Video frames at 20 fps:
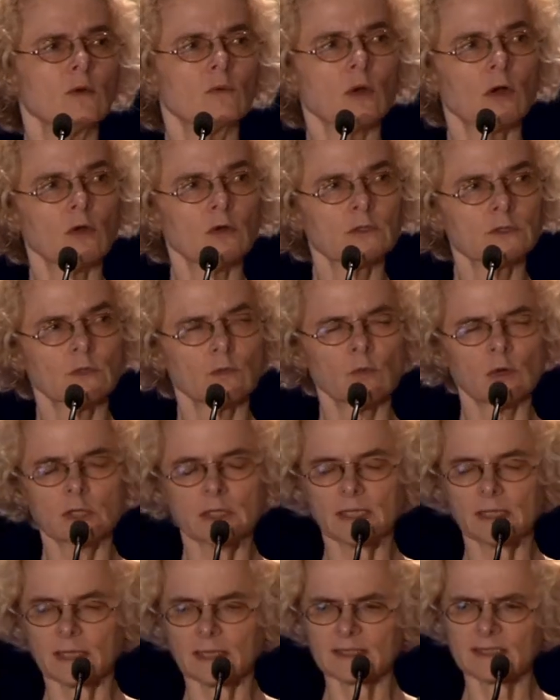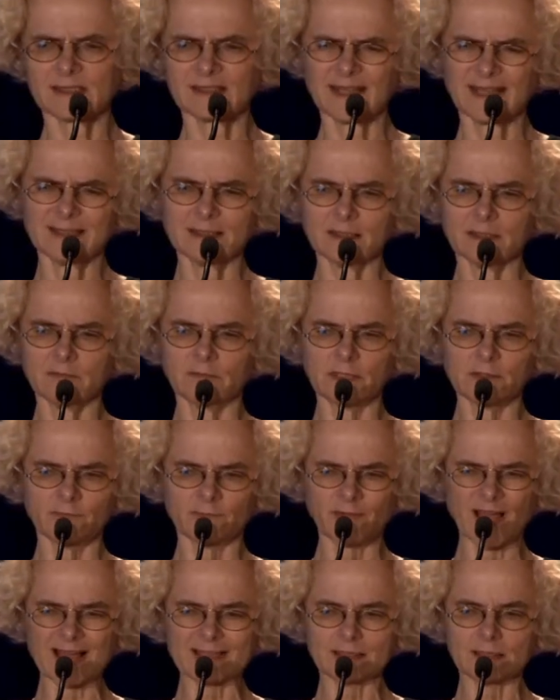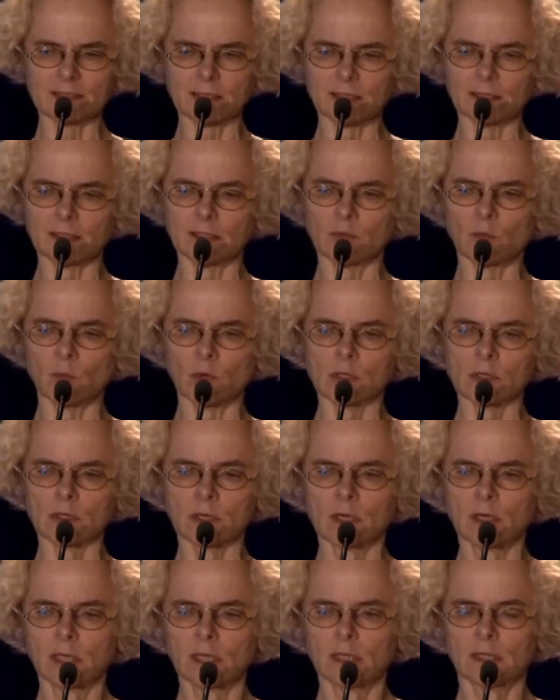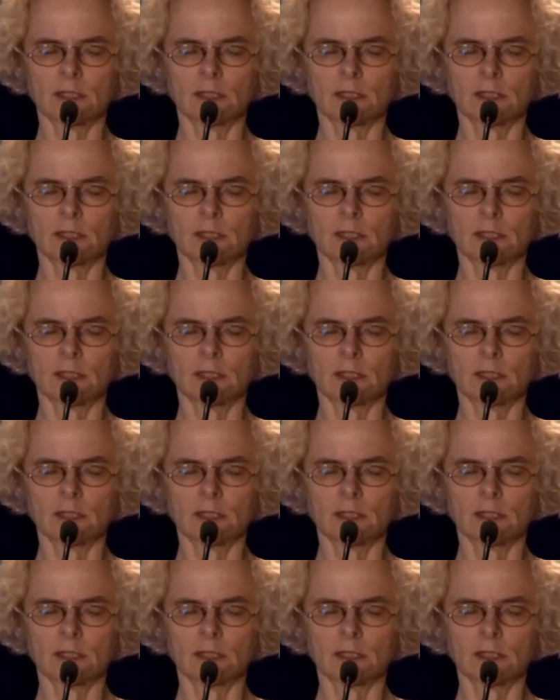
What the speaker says: We're also working extensively, fascinating work